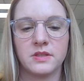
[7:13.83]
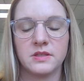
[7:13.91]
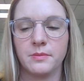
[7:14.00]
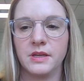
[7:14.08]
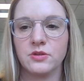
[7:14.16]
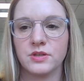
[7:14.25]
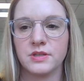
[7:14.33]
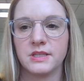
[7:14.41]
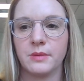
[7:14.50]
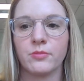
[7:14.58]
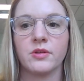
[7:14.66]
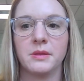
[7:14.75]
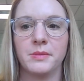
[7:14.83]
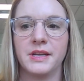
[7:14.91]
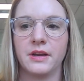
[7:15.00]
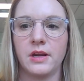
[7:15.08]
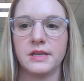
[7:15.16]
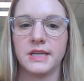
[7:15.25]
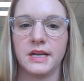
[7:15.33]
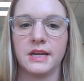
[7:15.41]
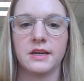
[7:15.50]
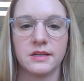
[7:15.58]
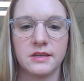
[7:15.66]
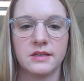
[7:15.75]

some interesting preliminary data